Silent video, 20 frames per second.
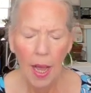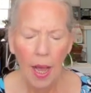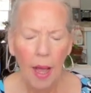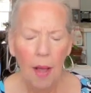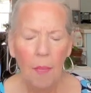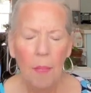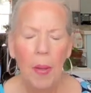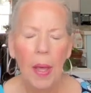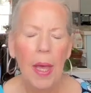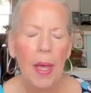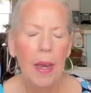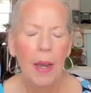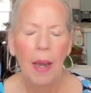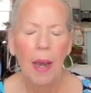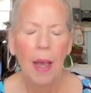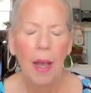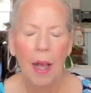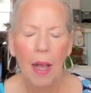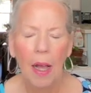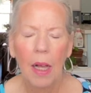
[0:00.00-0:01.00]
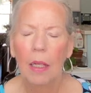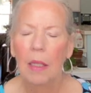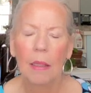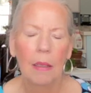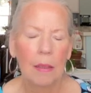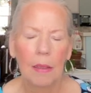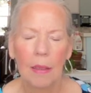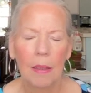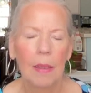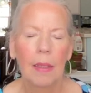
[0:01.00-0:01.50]
But
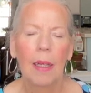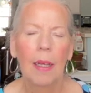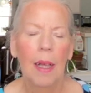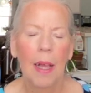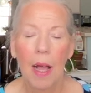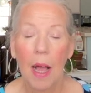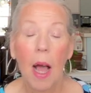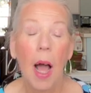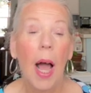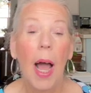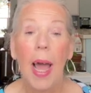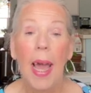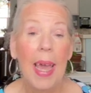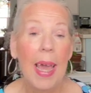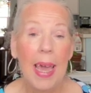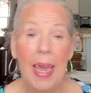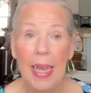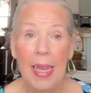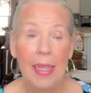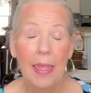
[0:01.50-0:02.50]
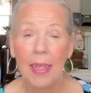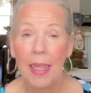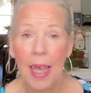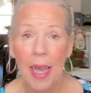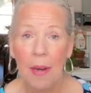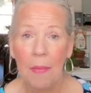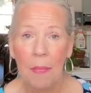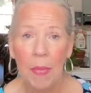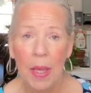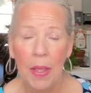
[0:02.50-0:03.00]
I hate
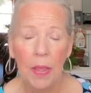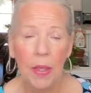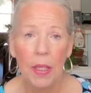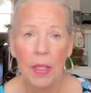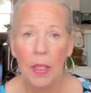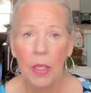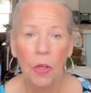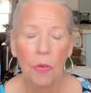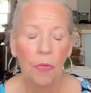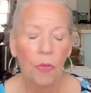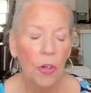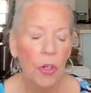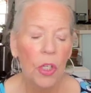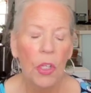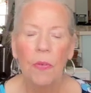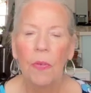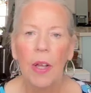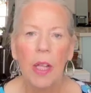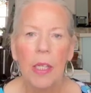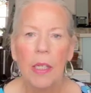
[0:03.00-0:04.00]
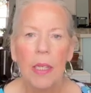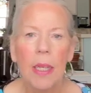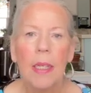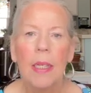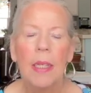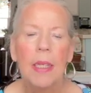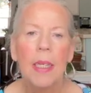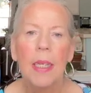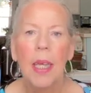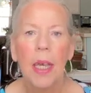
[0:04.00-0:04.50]
that method. So first of all, it
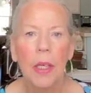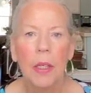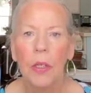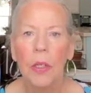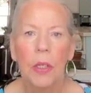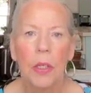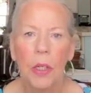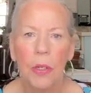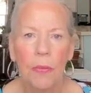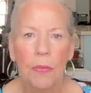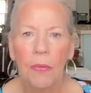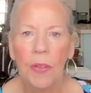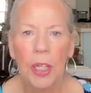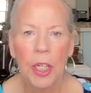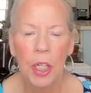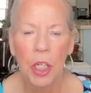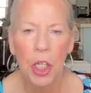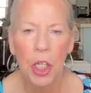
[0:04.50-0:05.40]
doesn't tell you to finish